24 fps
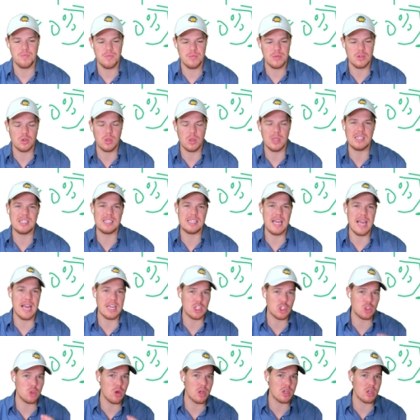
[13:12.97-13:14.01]
So let's say I
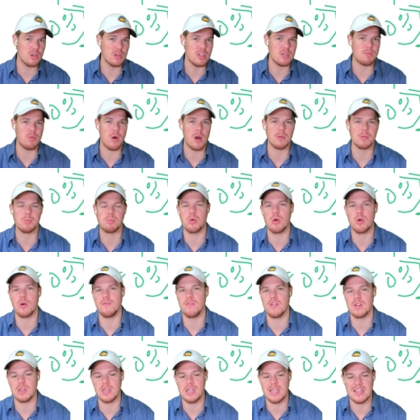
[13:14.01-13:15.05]
structure these prompts
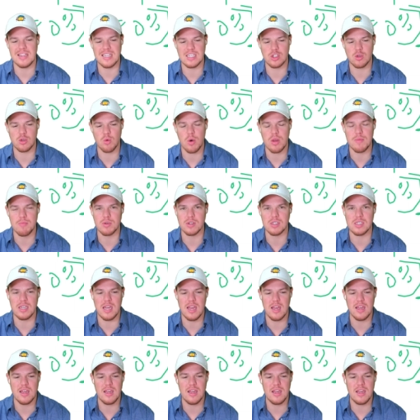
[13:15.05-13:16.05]
perfectly in this 20%.